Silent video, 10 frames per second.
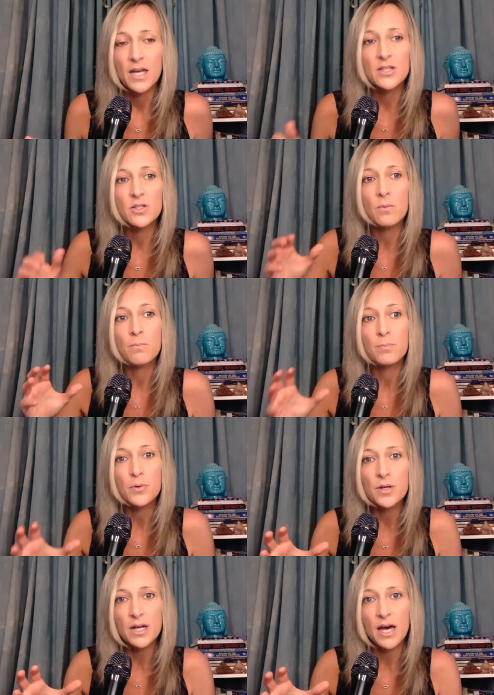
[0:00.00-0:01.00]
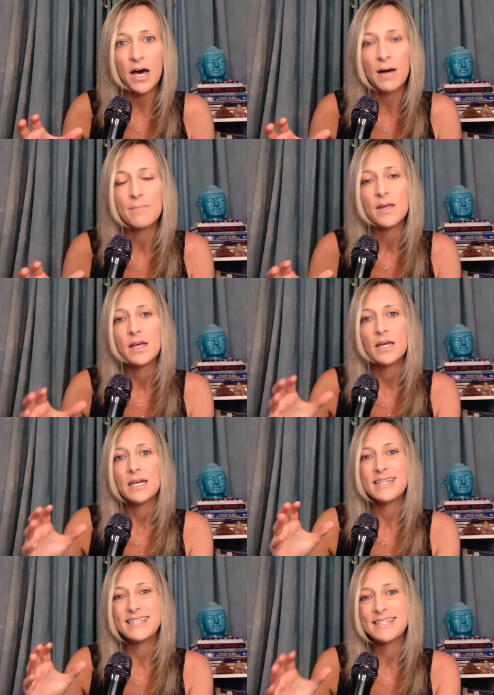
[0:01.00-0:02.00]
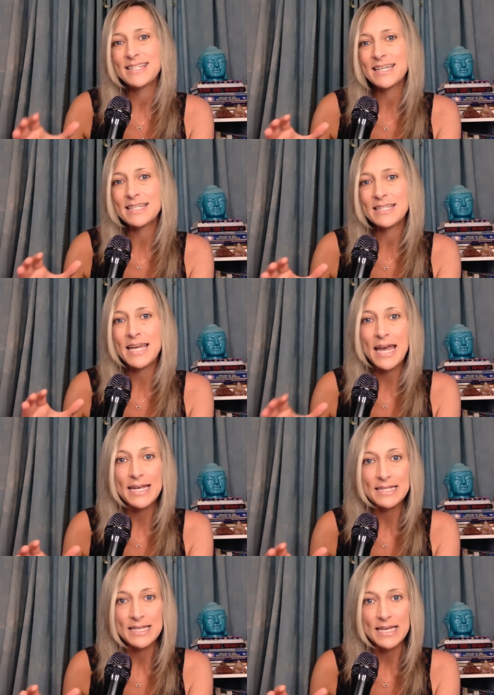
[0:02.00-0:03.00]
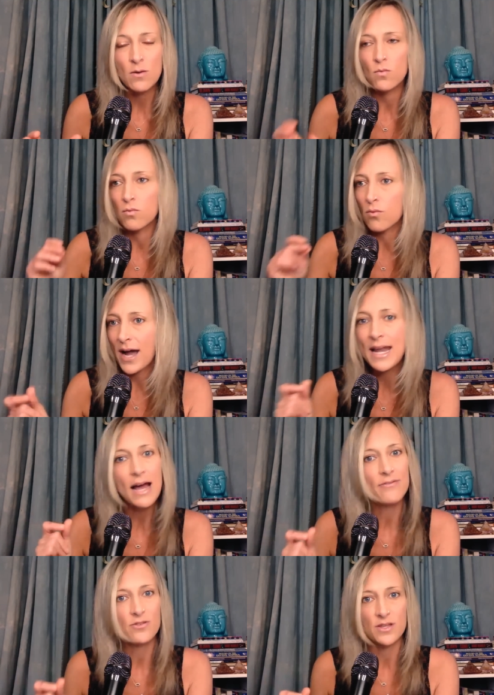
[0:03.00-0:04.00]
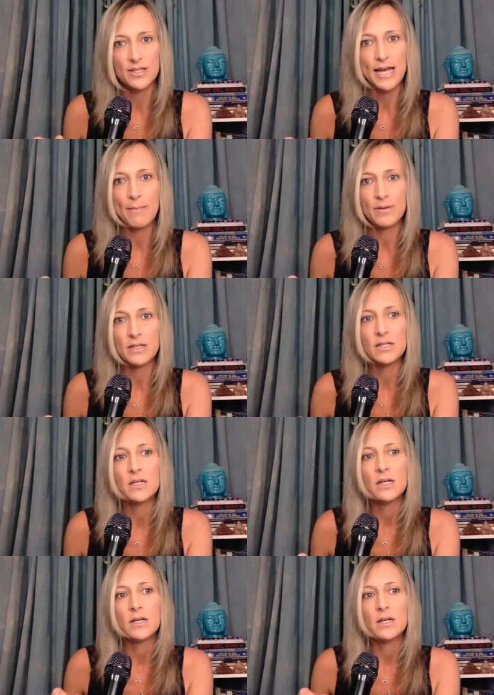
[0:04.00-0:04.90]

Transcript: And so Boudica in 60 AD, right after this happened,